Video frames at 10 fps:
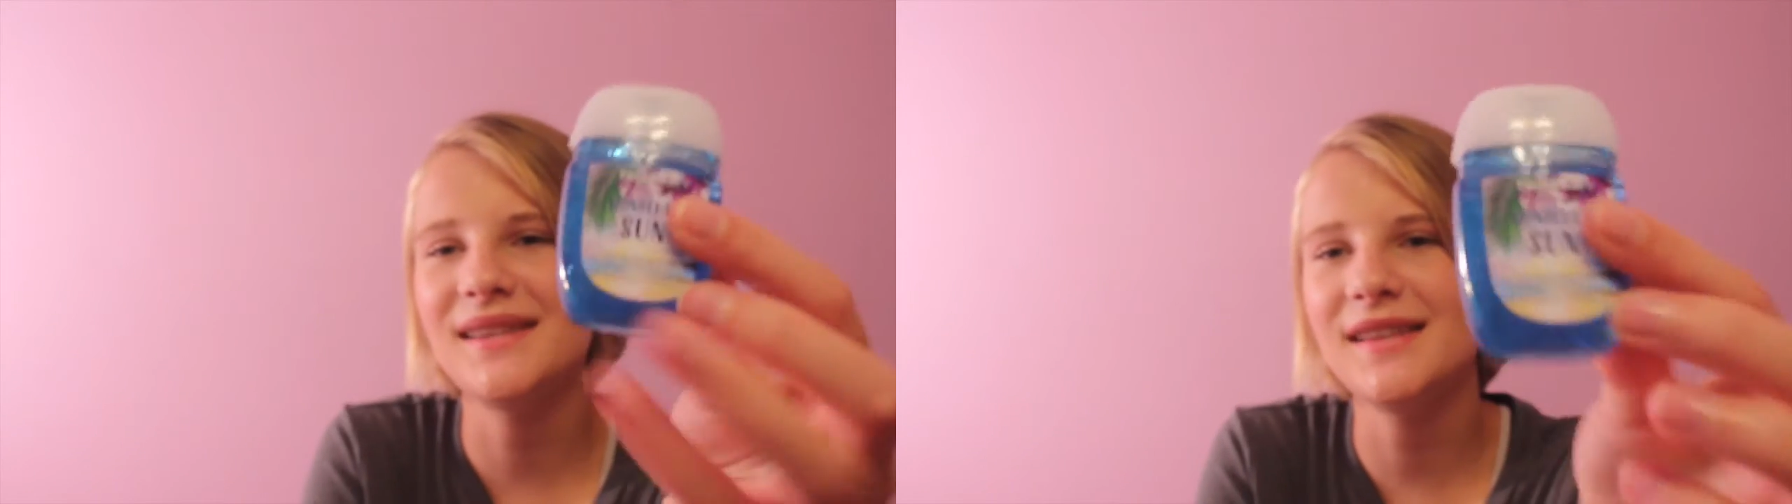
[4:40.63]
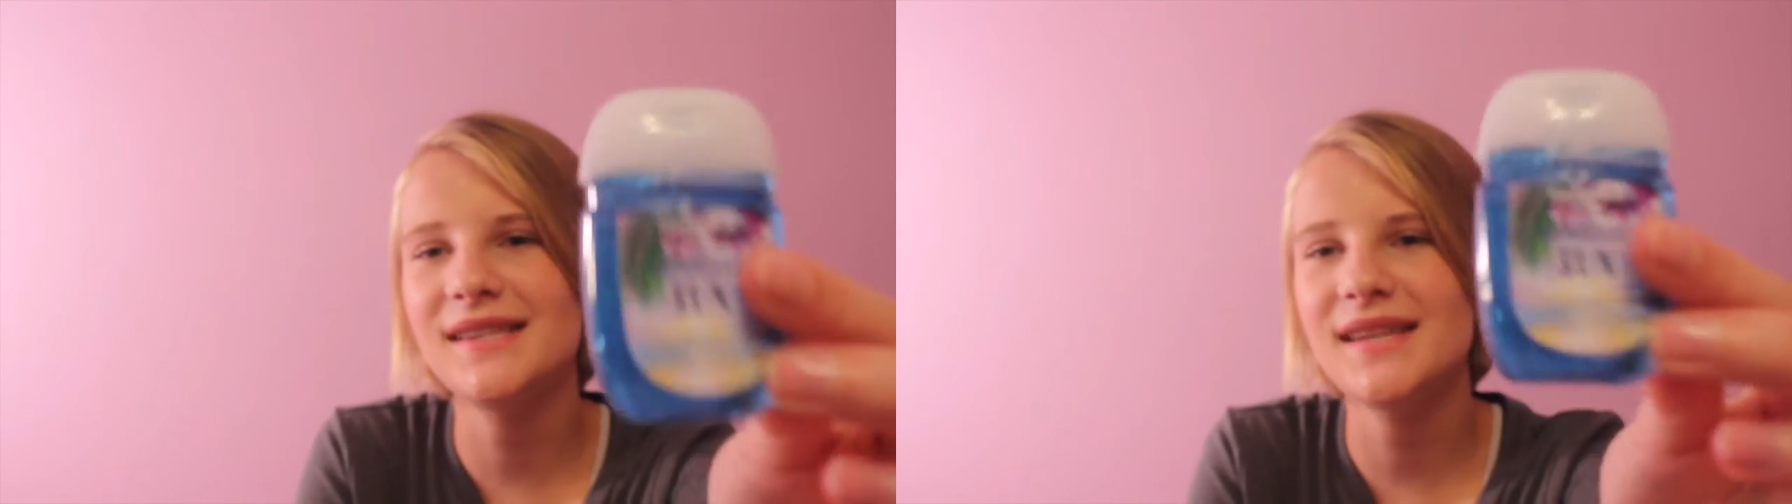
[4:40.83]

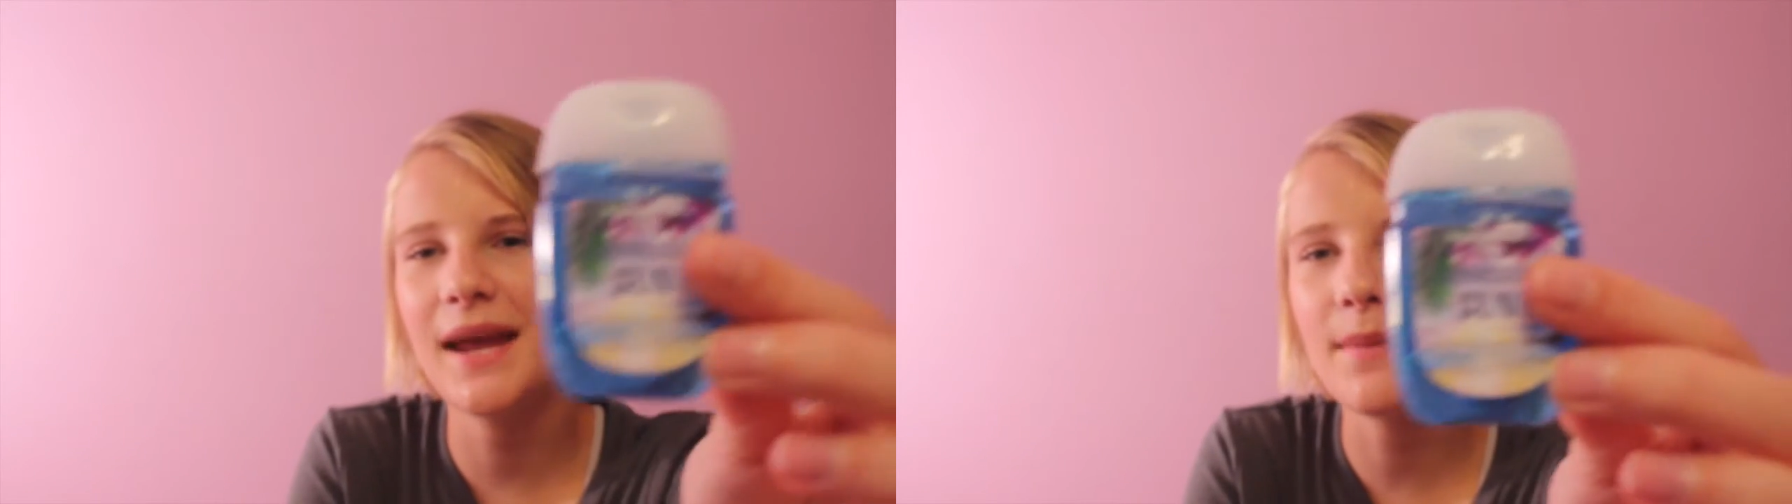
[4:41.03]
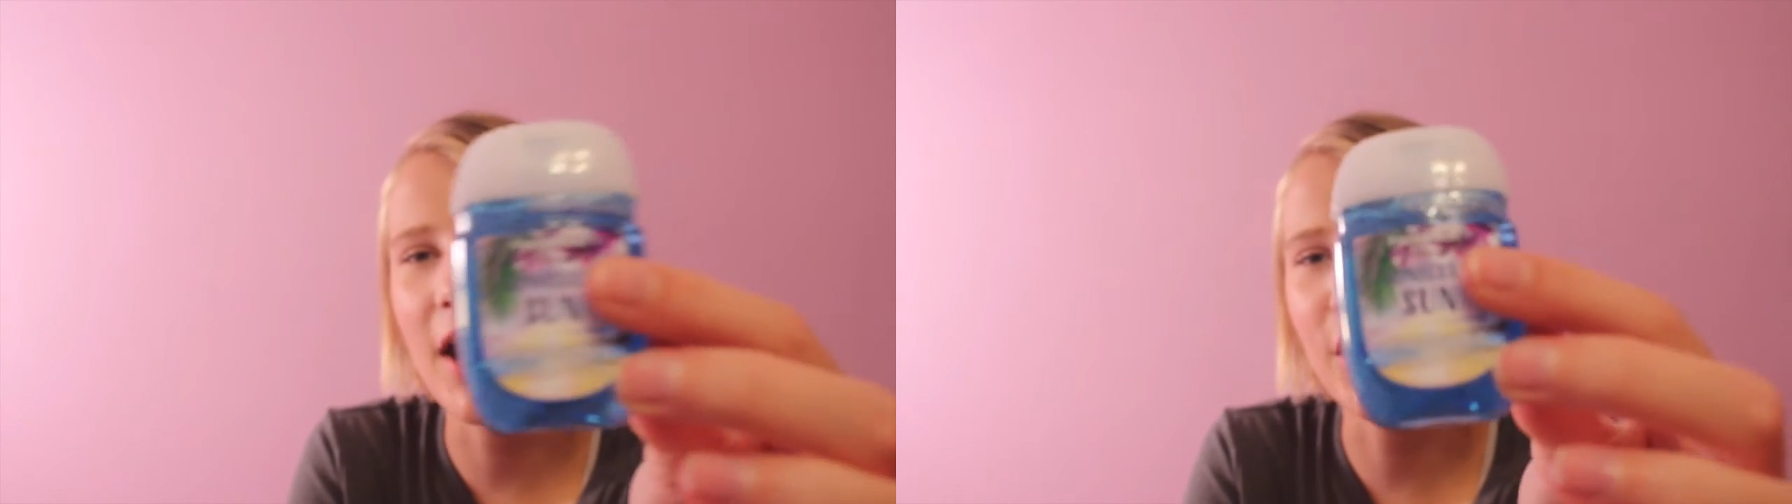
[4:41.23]
in the
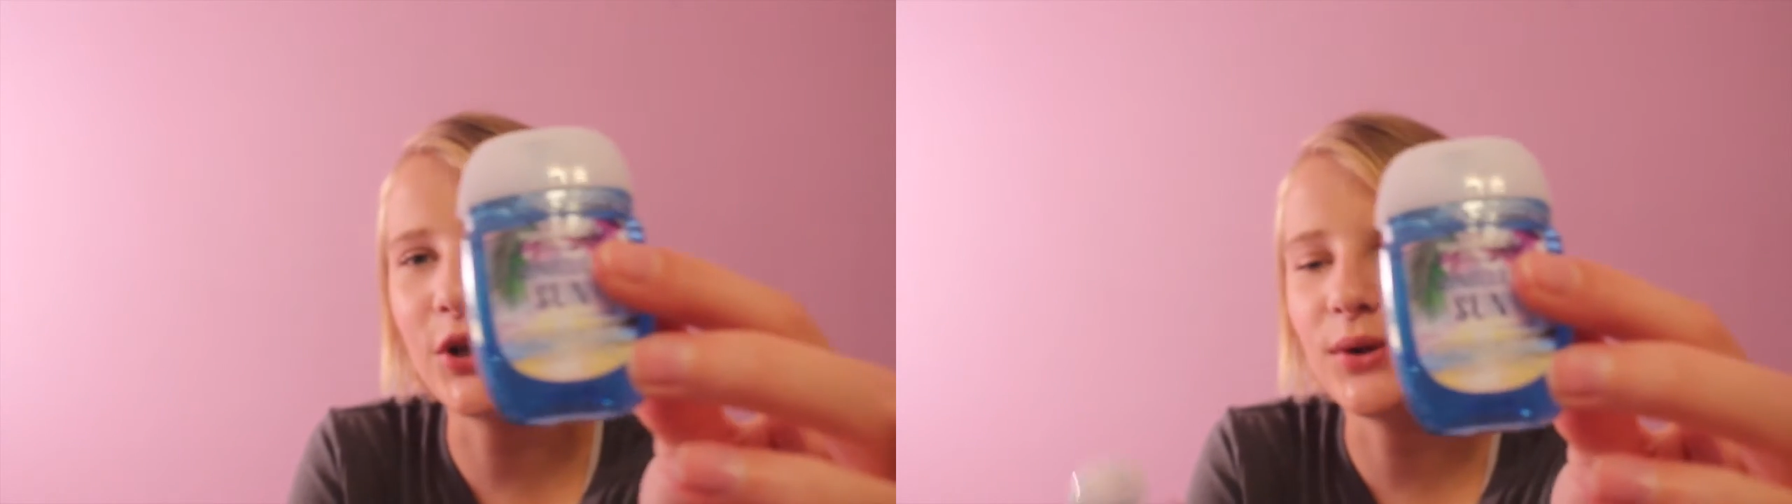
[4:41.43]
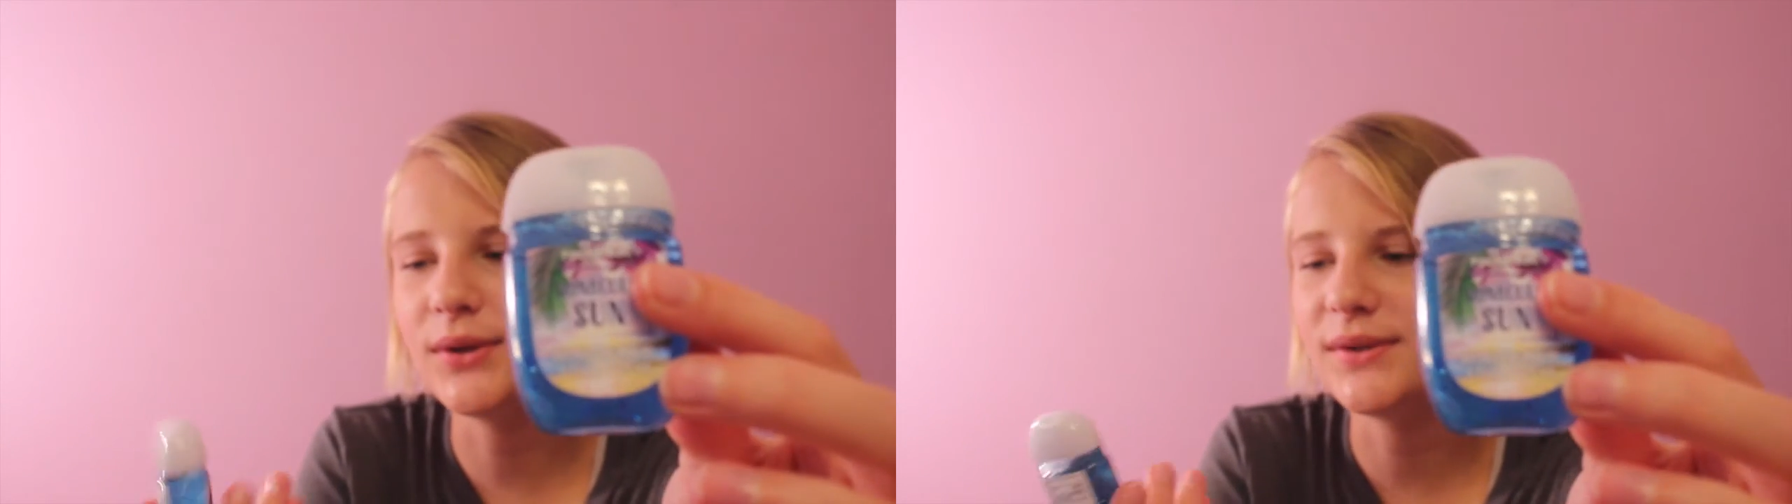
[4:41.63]
same
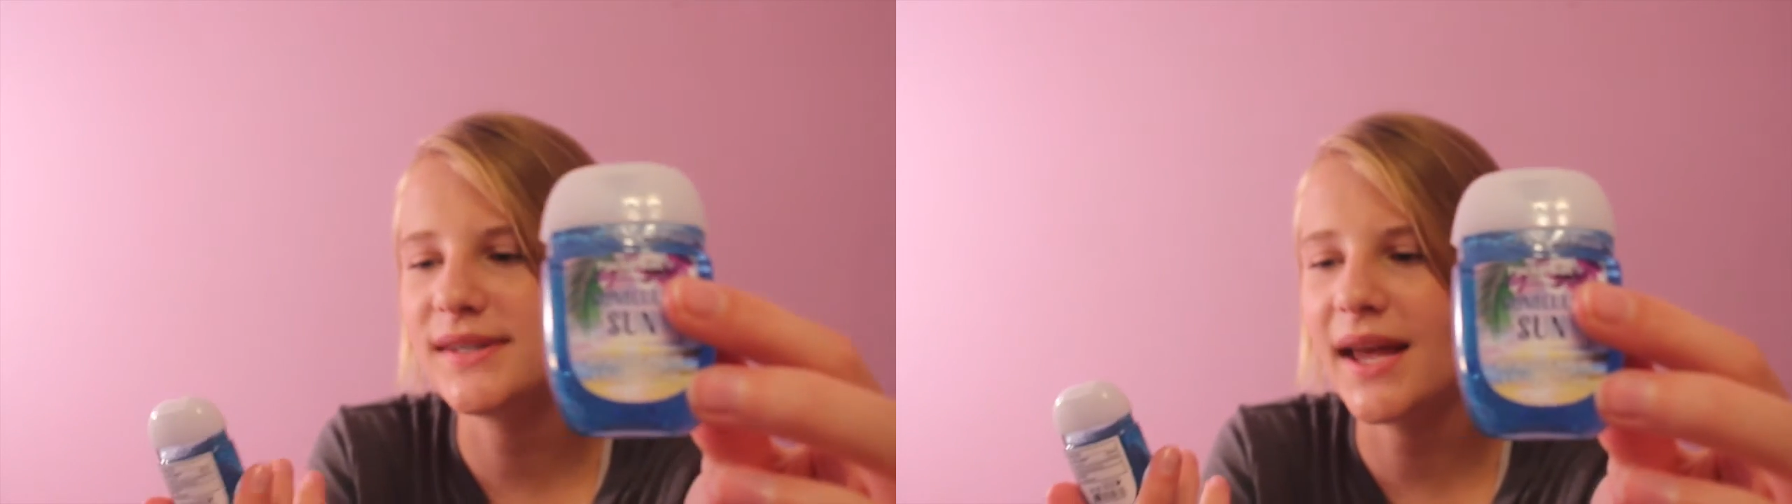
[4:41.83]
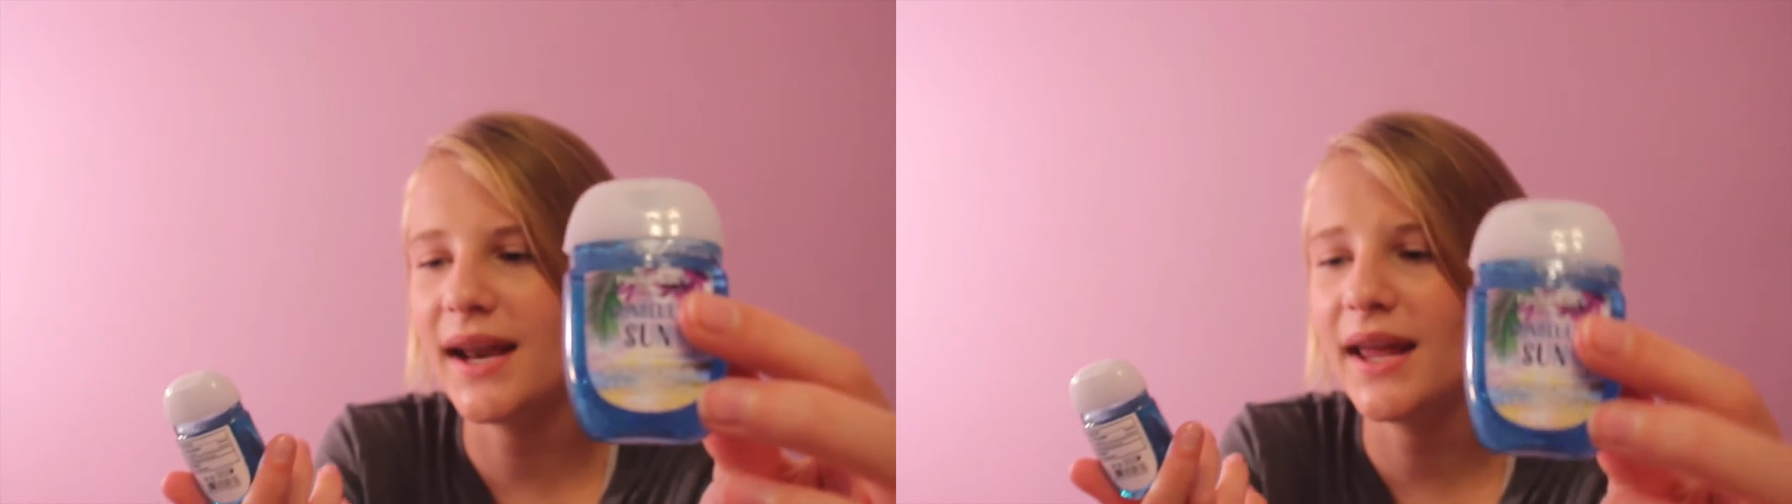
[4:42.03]
Honolulu
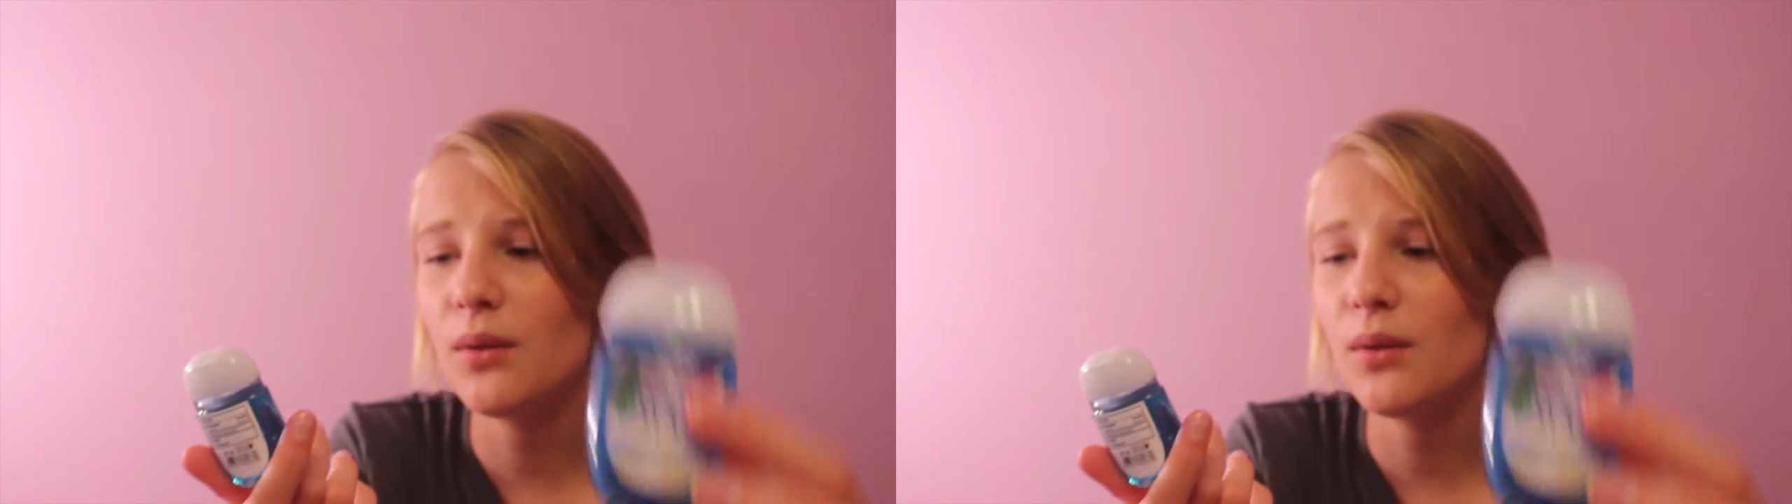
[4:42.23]
scent